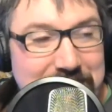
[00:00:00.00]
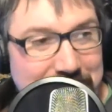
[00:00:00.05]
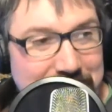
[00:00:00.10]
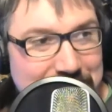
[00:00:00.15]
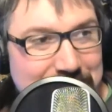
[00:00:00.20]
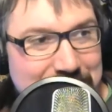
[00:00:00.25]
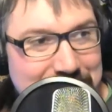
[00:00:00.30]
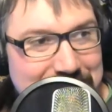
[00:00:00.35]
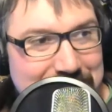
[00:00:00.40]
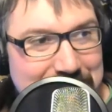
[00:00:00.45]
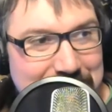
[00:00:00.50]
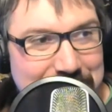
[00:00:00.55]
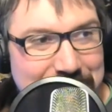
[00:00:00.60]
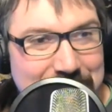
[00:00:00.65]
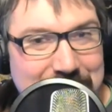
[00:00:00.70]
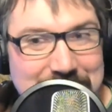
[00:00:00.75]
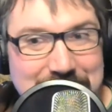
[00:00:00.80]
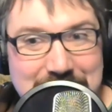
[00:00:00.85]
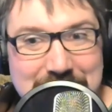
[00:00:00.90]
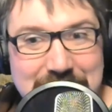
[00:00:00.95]
you know, no
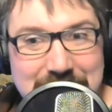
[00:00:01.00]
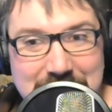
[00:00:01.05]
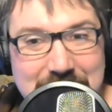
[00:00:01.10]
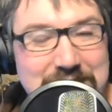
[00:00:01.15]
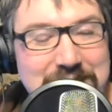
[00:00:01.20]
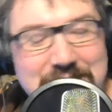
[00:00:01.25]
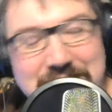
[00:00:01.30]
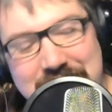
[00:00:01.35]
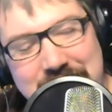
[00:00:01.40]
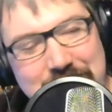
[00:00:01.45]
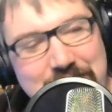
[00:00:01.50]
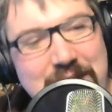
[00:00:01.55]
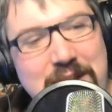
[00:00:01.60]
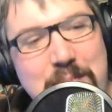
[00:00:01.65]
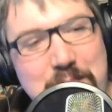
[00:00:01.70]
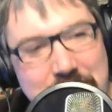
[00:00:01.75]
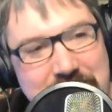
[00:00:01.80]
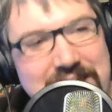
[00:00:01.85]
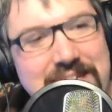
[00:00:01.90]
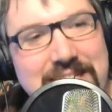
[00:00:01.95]
offense, doesn't seem like
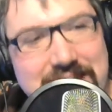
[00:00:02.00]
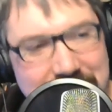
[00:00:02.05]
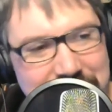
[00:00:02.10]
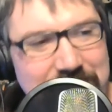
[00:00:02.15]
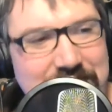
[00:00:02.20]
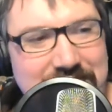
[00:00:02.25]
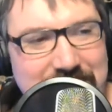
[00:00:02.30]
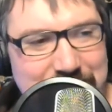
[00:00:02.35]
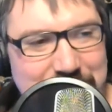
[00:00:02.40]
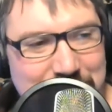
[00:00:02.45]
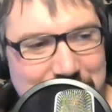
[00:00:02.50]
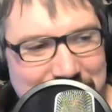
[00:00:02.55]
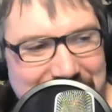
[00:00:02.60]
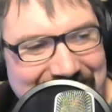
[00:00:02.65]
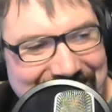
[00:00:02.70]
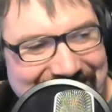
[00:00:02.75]
a big deal anymore.